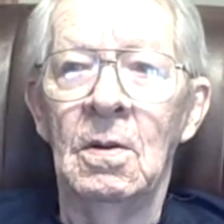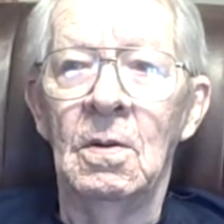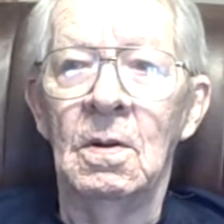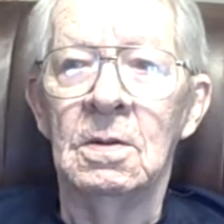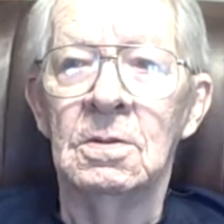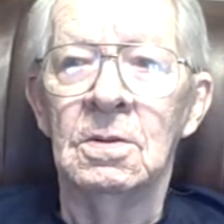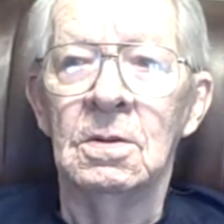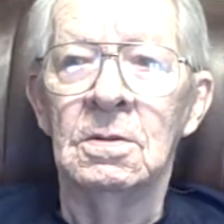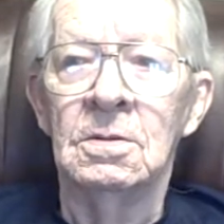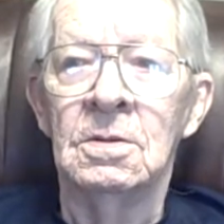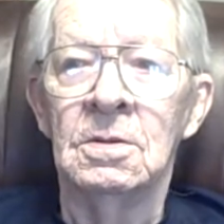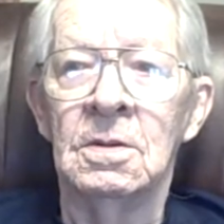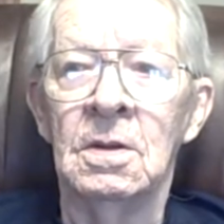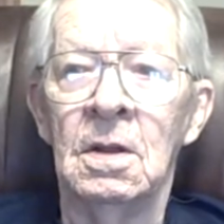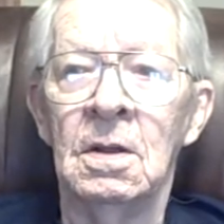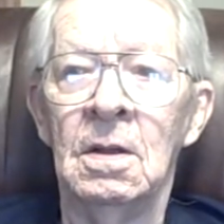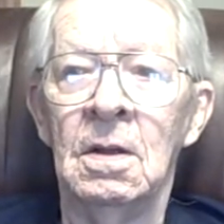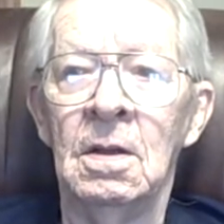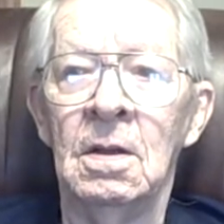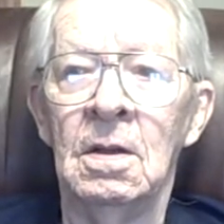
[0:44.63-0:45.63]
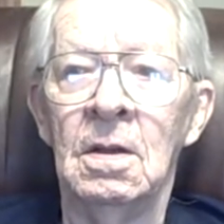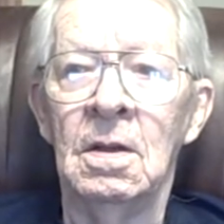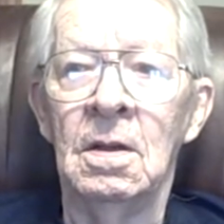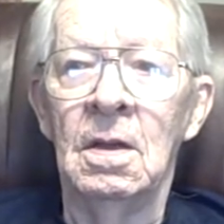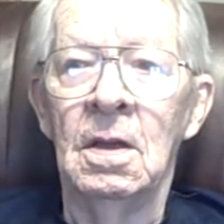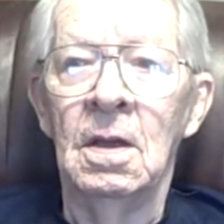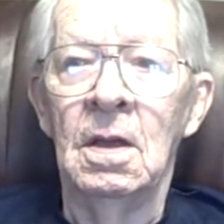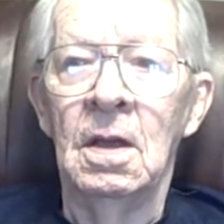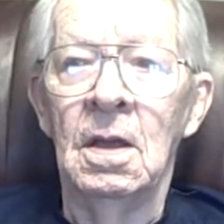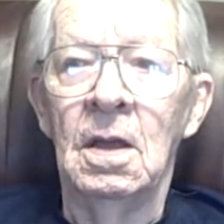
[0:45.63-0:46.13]
which is
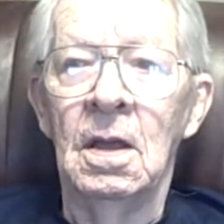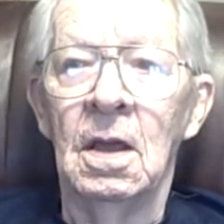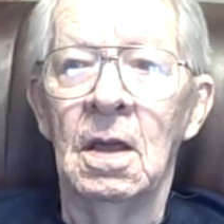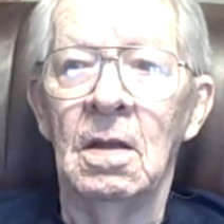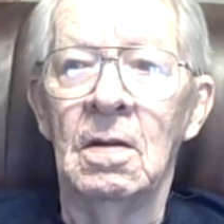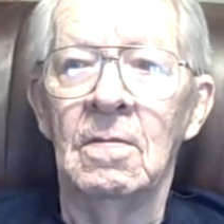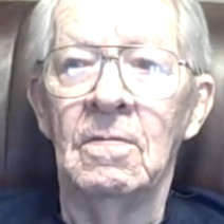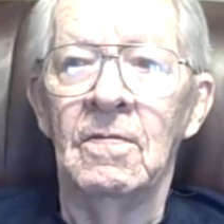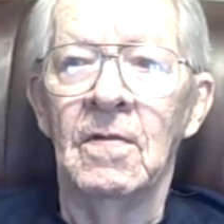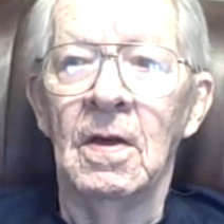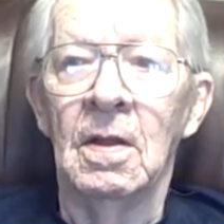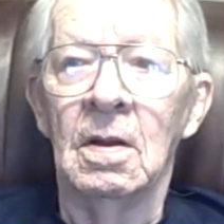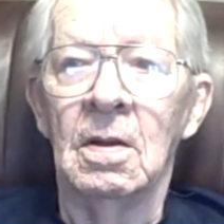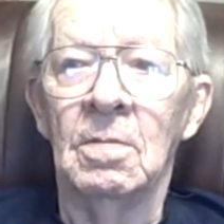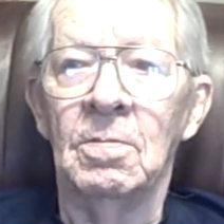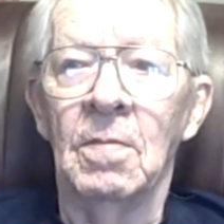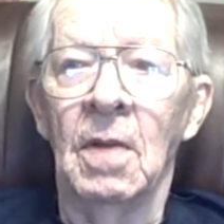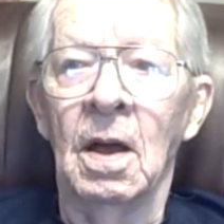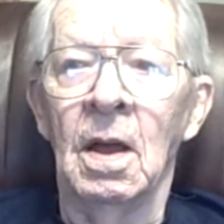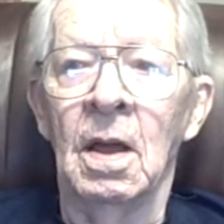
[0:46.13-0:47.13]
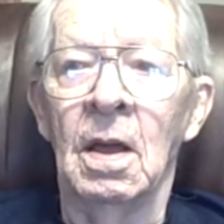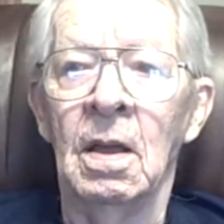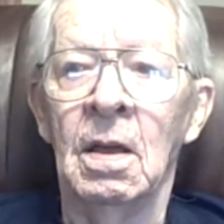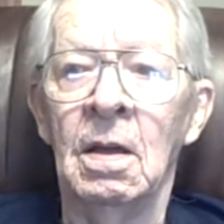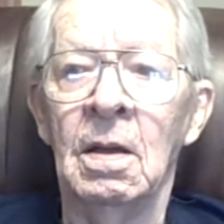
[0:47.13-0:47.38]
invented by